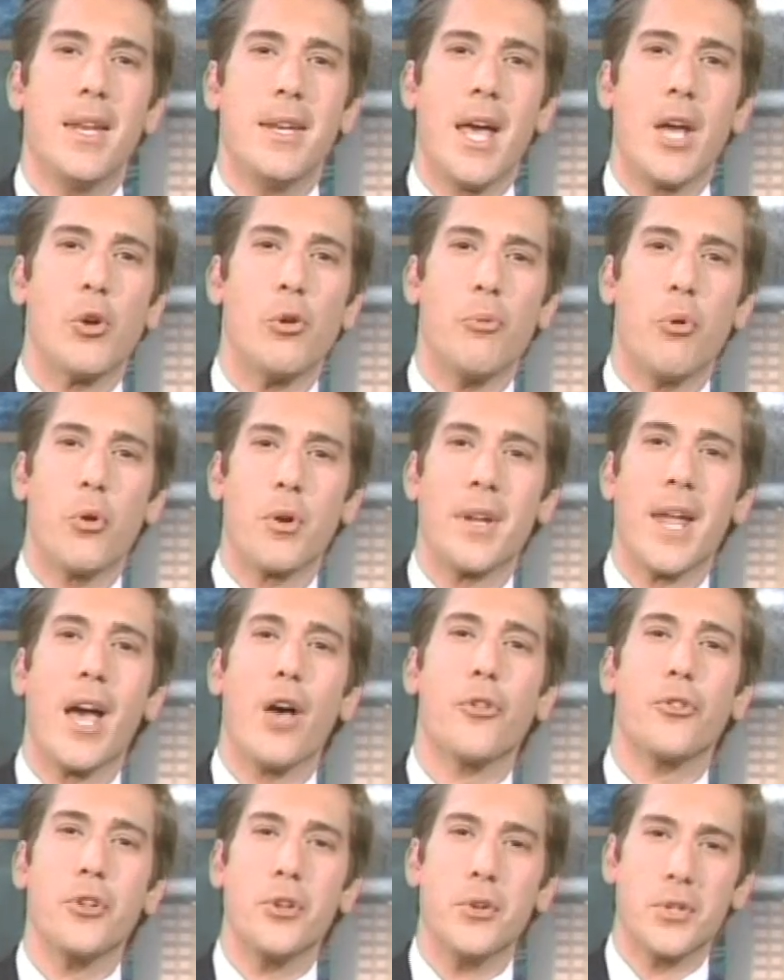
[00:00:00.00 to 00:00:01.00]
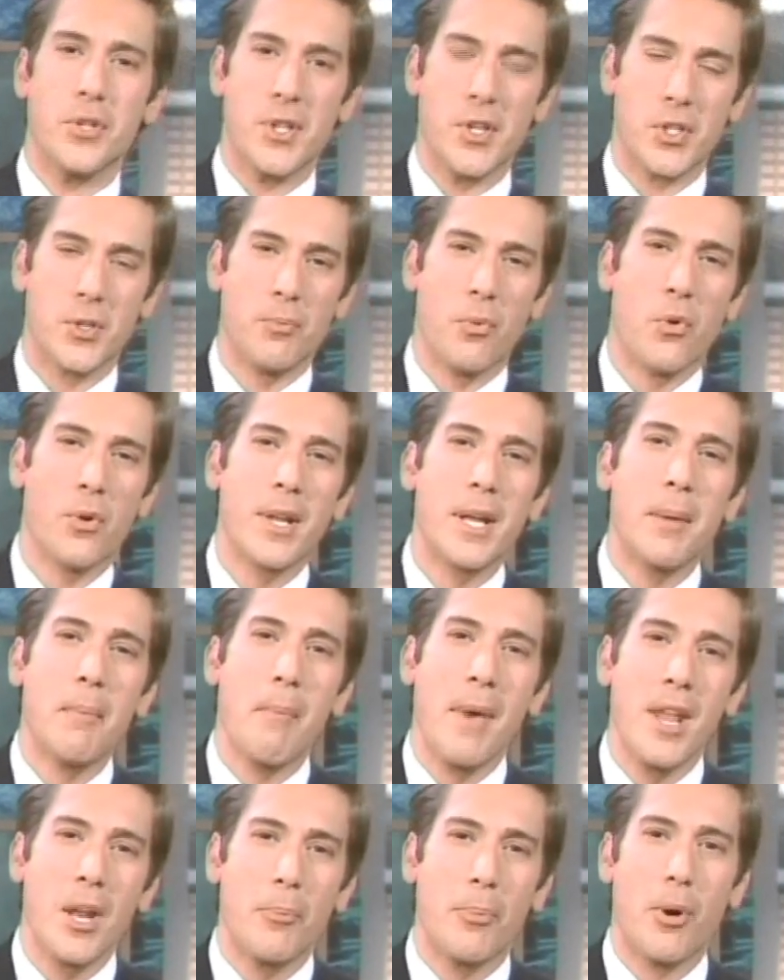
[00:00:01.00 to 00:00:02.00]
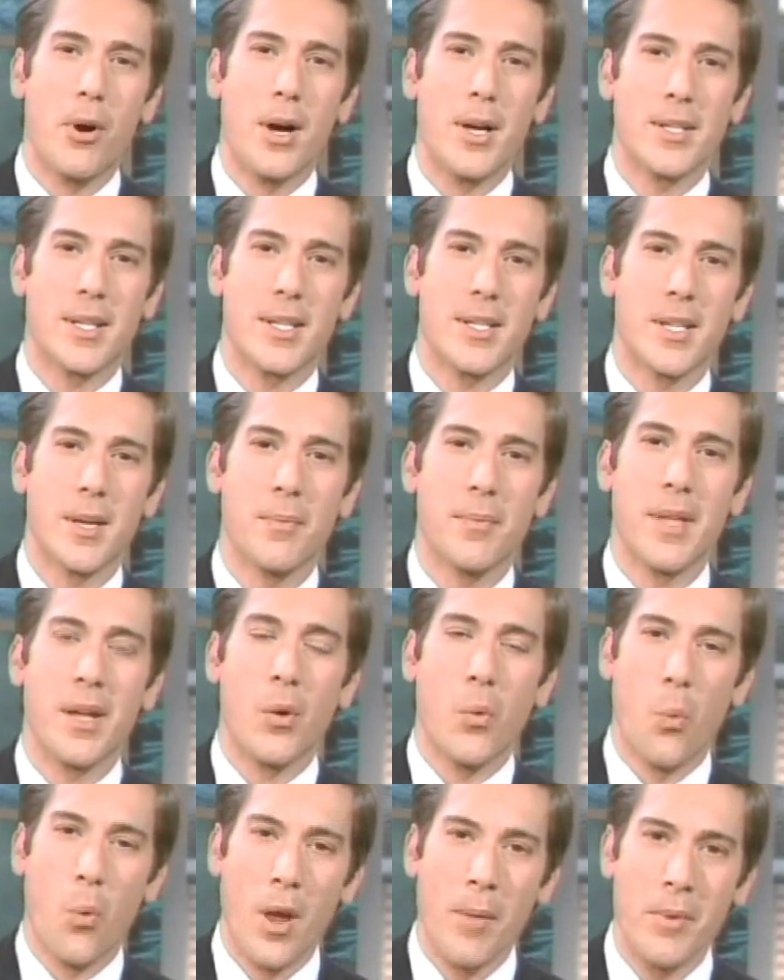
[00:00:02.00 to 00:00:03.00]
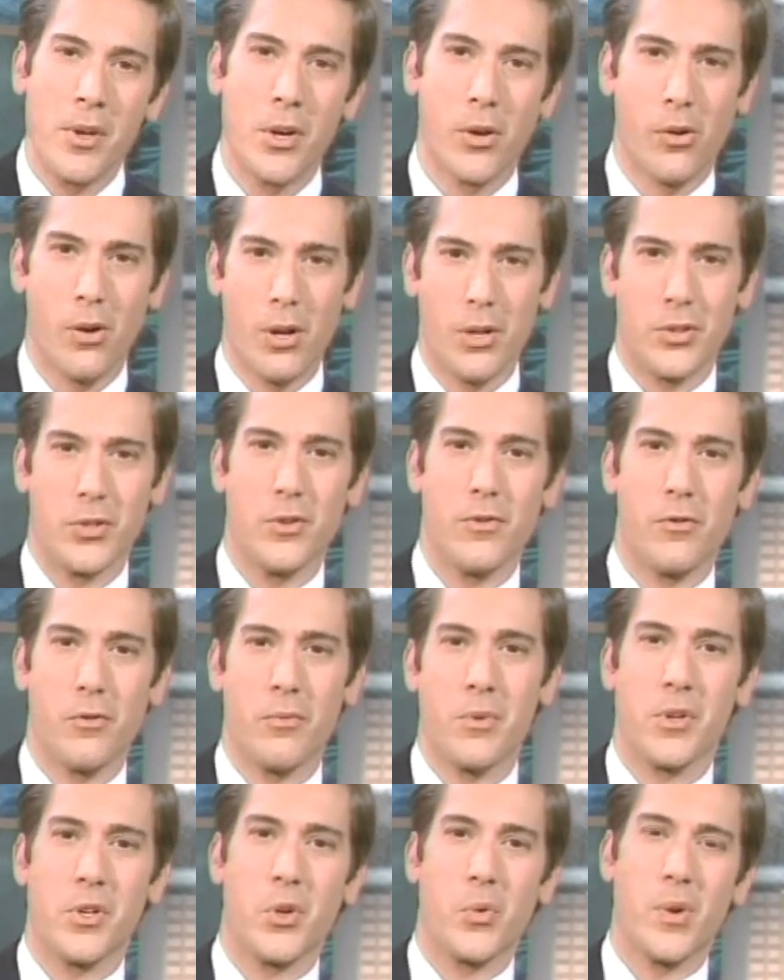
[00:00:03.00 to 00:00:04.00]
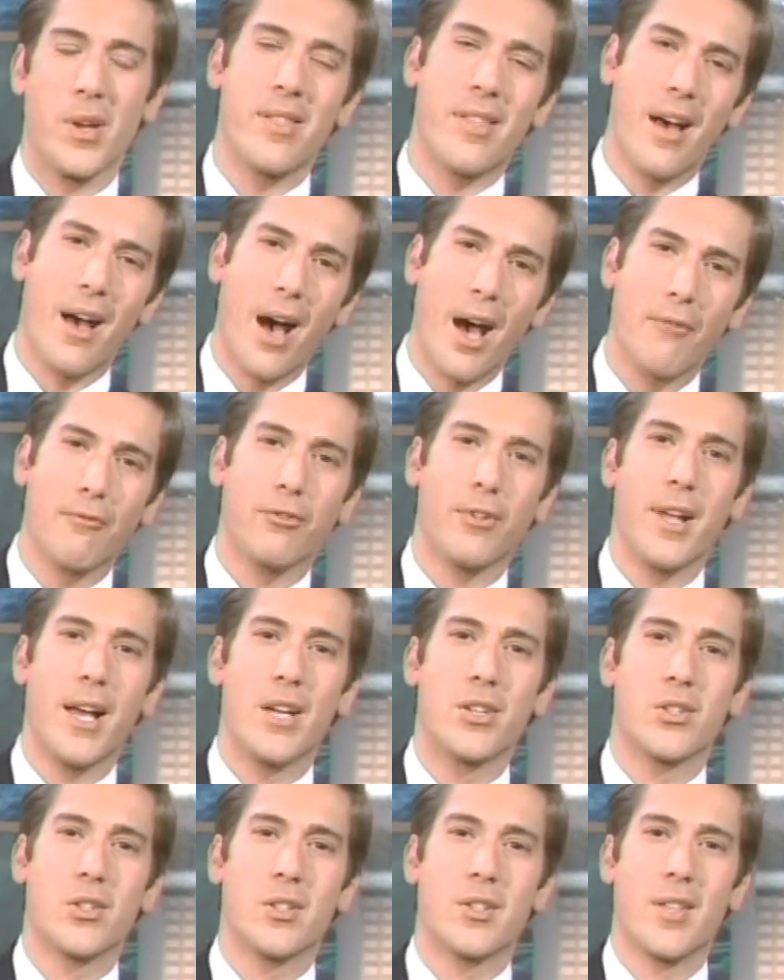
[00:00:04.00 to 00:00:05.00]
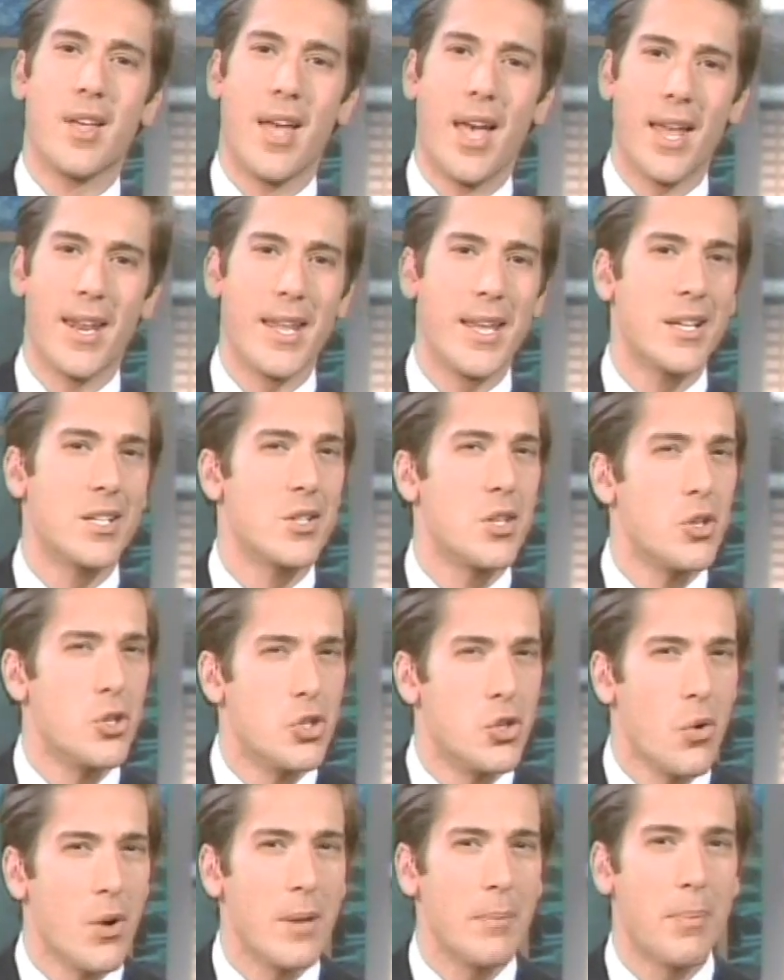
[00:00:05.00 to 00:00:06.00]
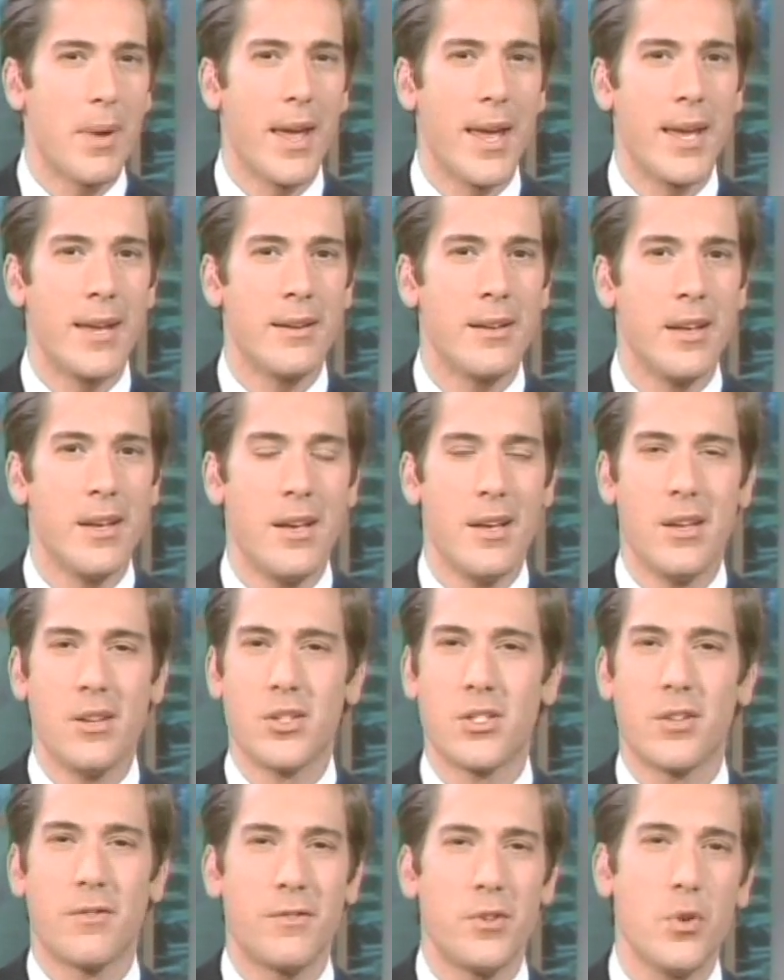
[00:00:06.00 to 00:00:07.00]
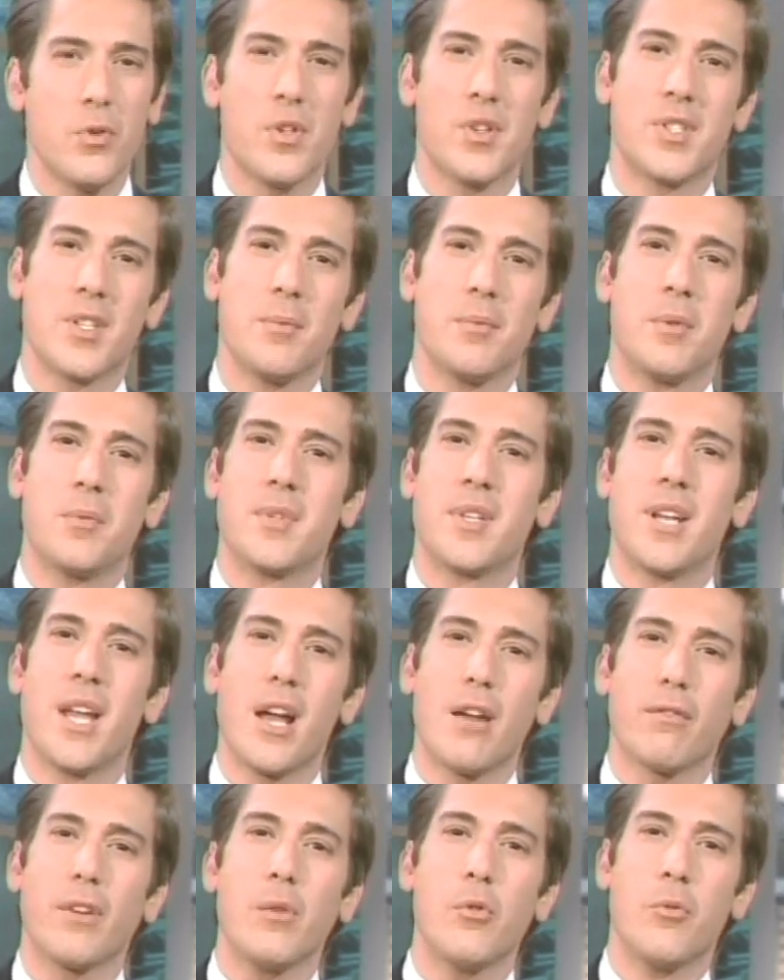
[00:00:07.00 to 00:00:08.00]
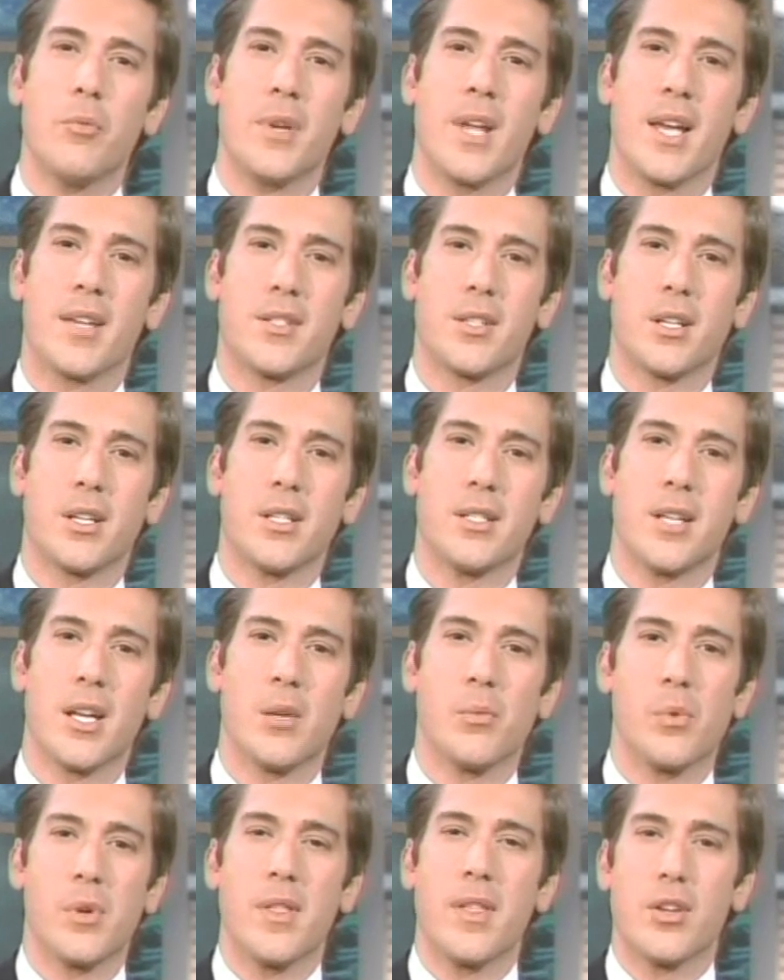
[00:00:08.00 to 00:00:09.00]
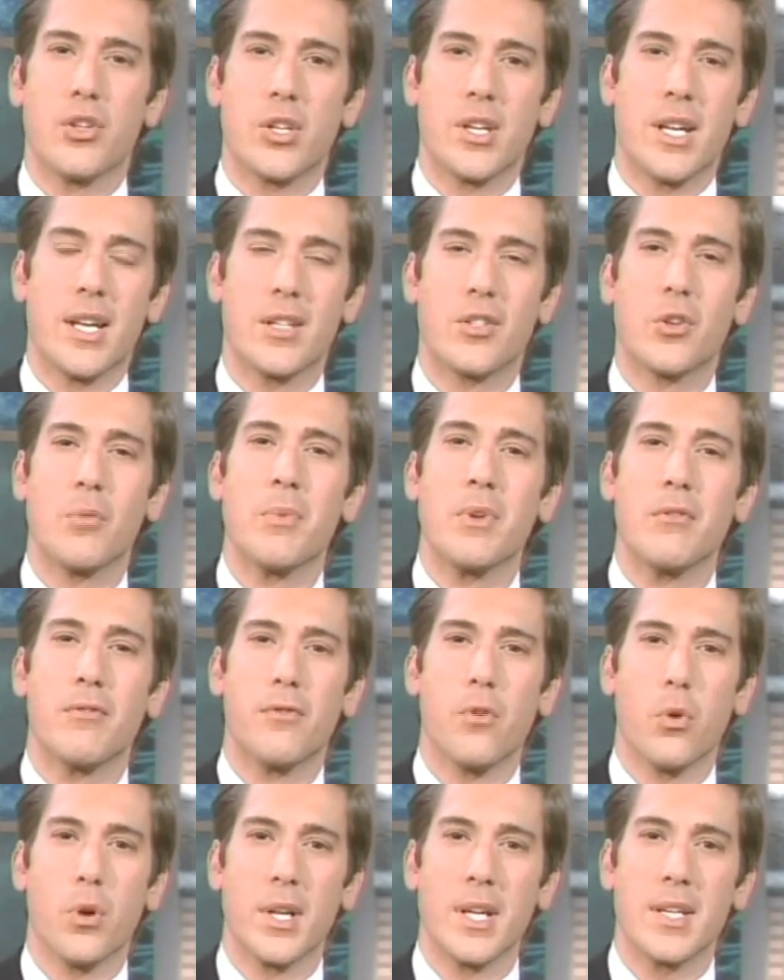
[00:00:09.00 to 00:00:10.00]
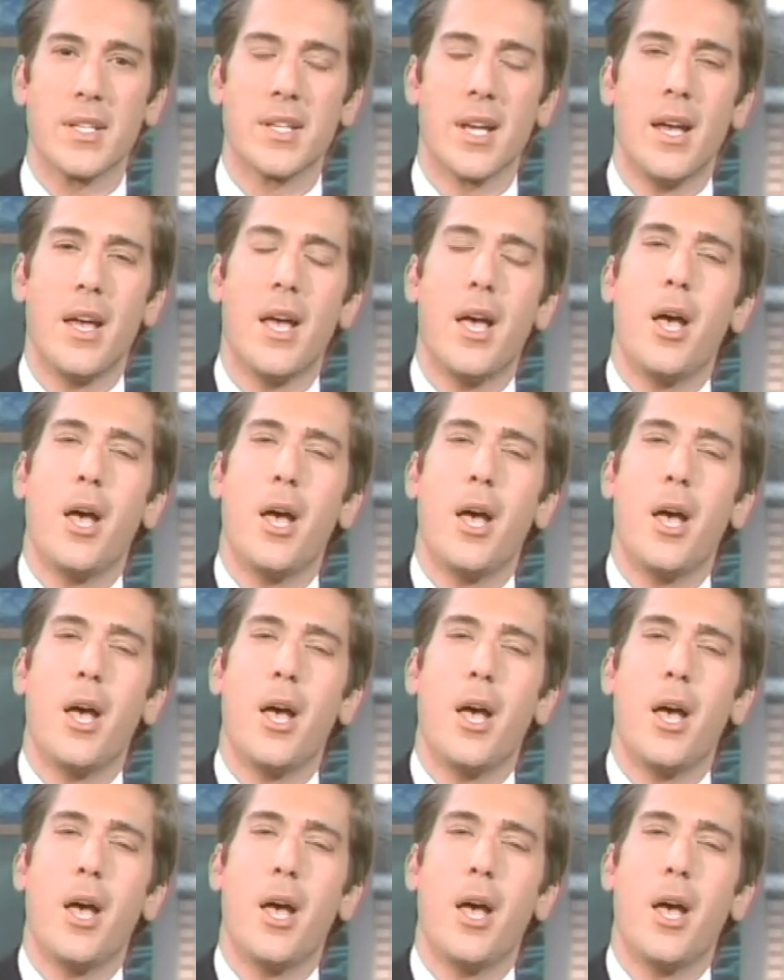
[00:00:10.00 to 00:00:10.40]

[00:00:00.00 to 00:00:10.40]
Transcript: Now to important health news this morning. Menopause is something women are all too familiar with. The hot flashes, the headaches, the joint pain, just a few of the symptoms that every woman has to contend with as she hits her mid forties.